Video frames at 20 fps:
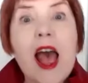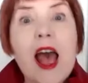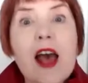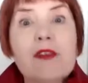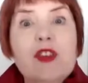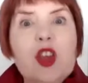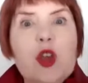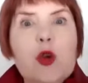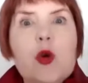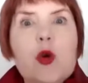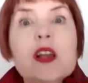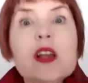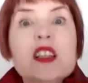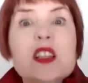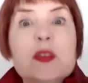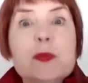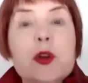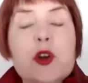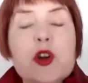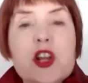Have you
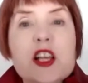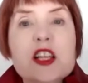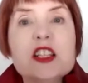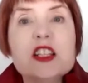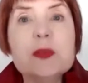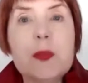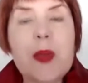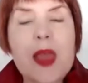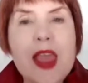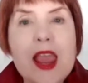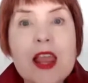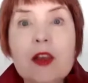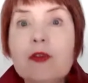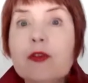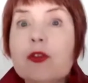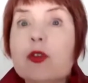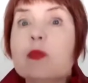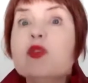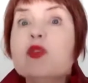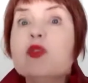experienced
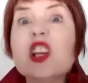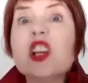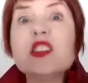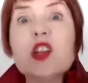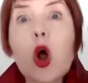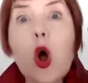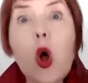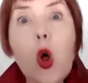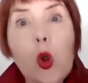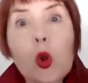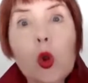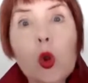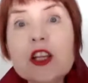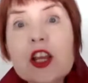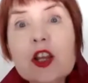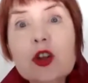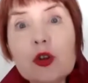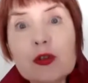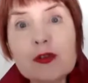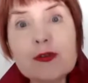pain from just
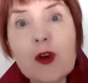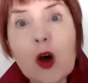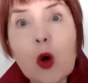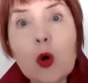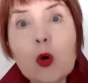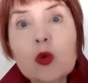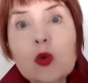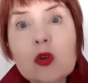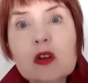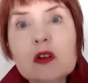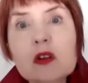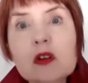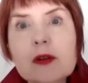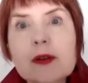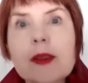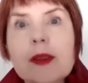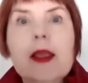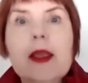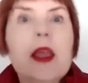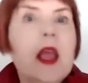holding your phone?
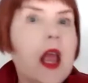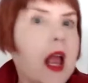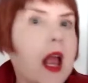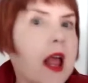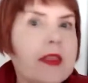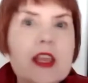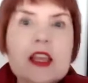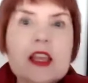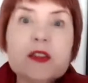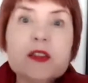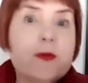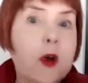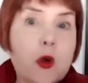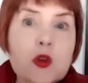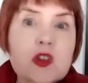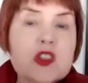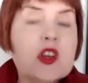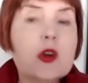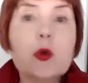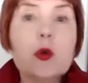These
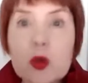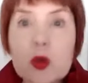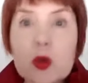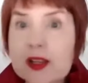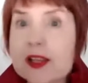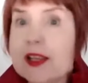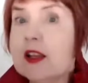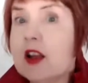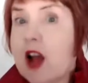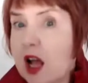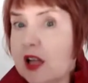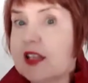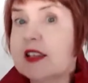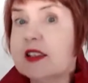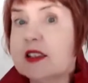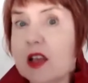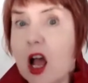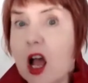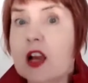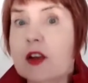phones are really not
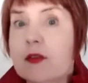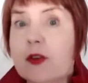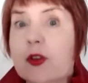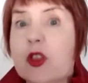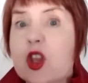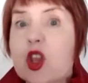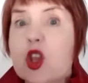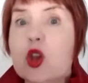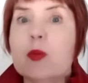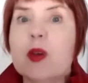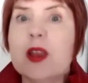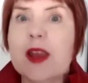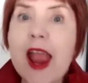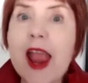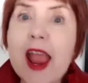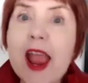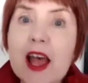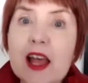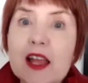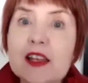designed for the human
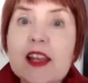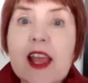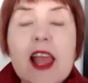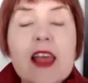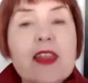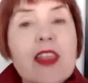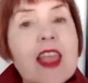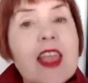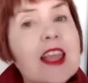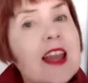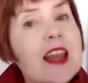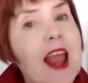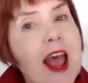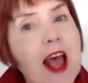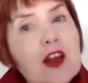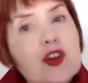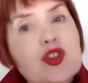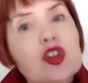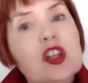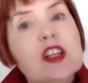hand, and they can
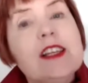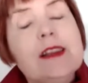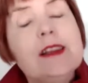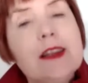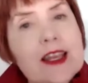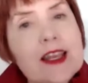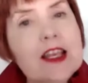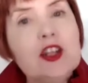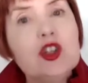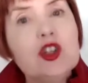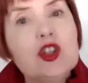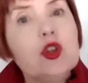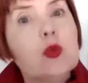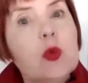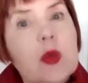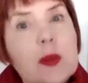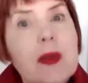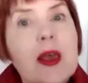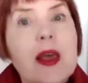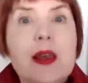actually lead to
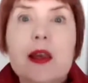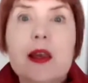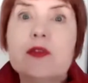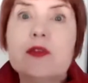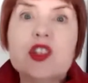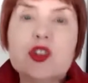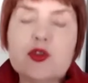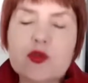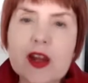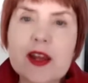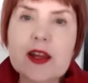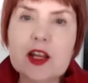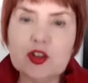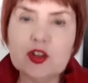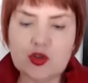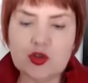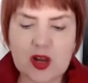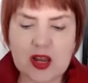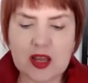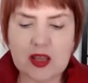repetitive strain
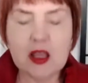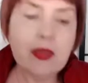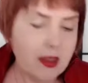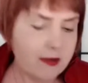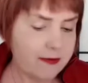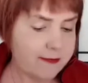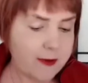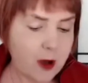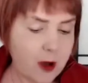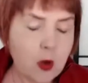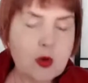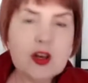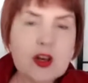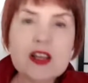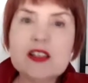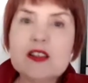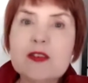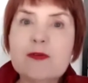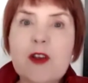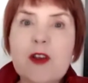injury. And the phone
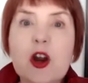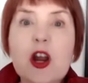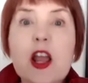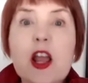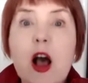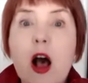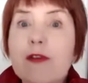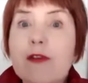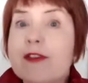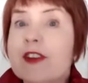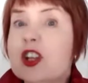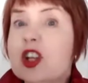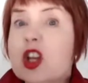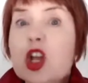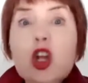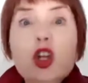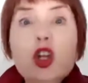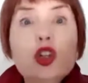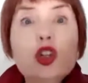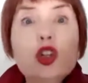is very often
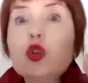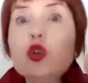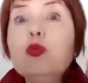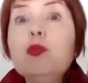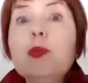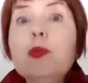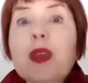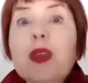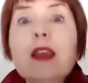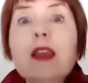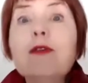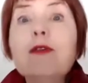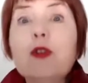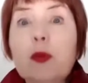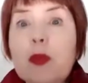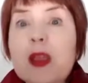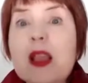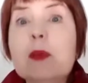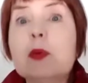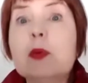too big for
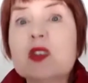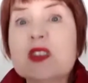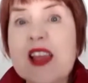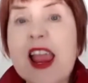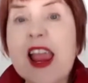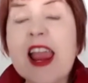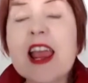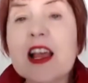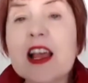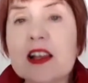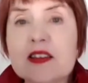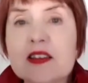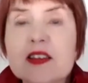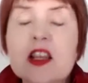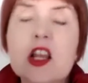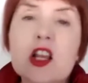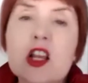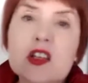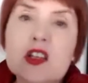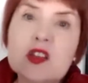people's hands.
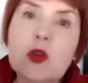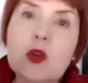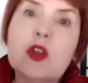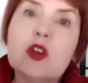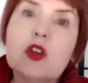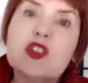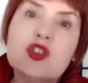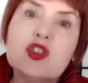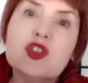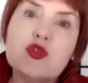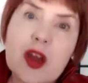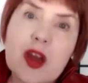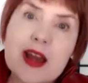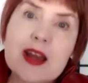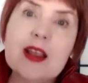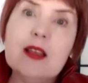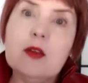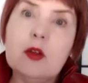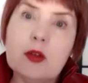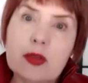So they're
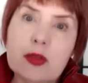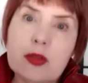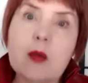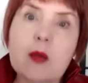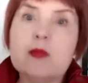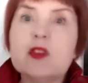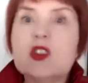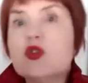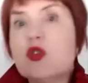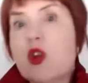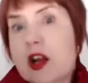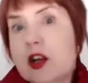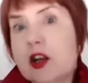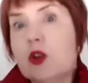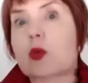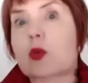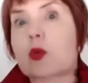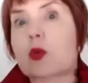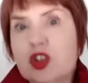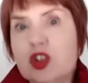straining their thumbs trying
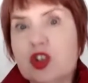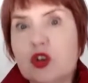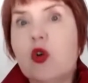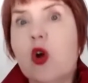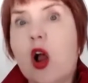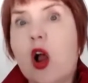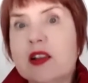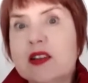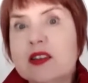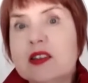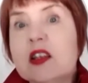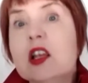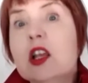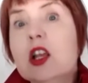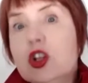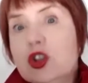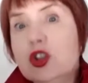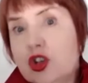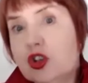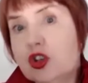to reach across
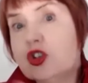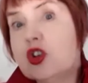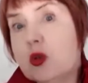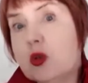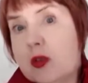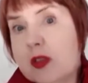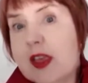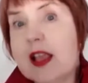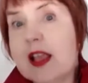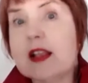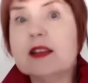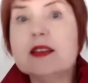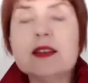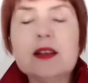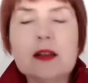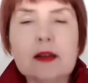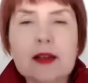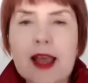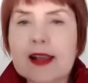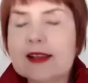to do things,
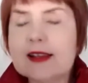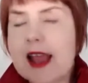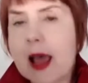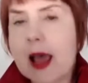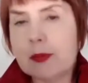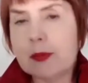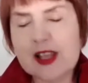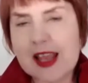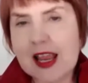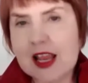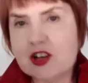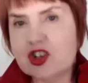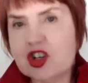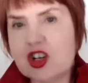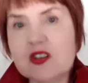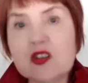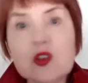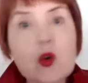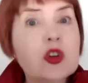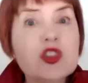select
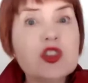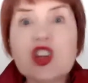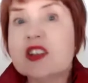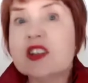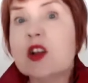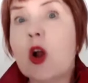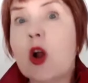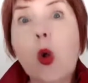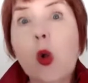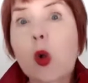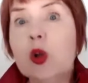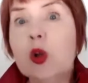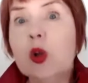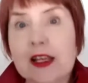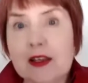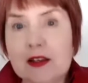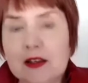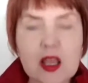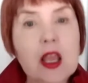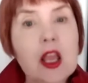applications, or just hold it.